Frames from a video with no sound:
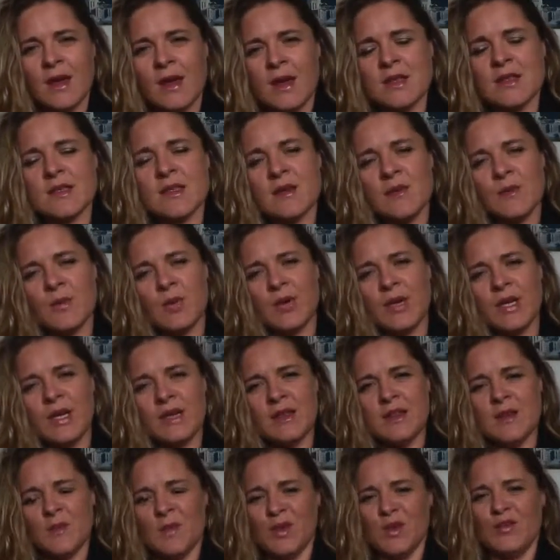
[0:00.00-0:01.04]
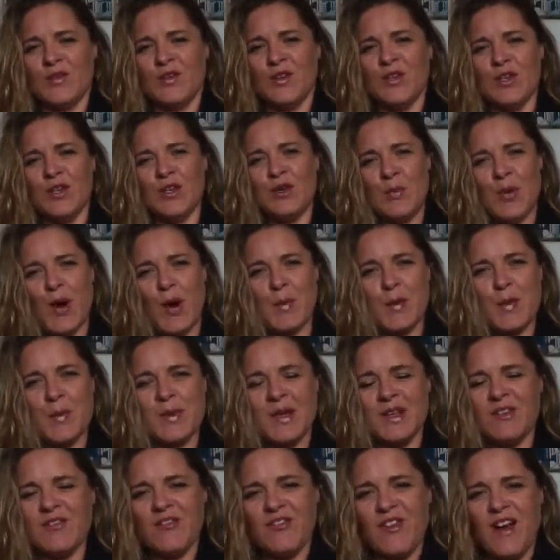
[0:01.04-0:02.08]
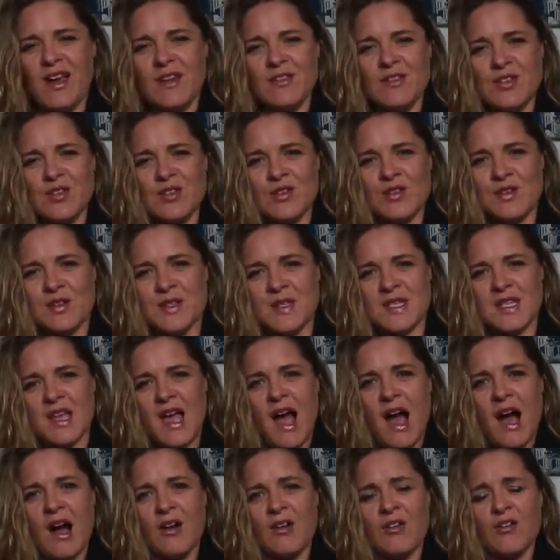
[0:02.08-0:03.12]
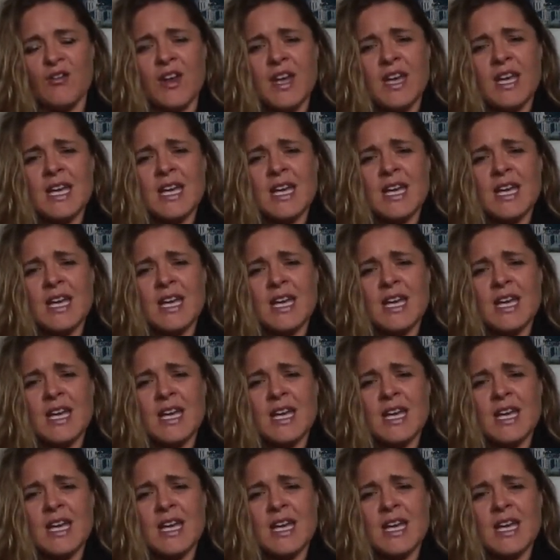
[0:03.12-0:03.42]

At some point in the movie, you probably found yourself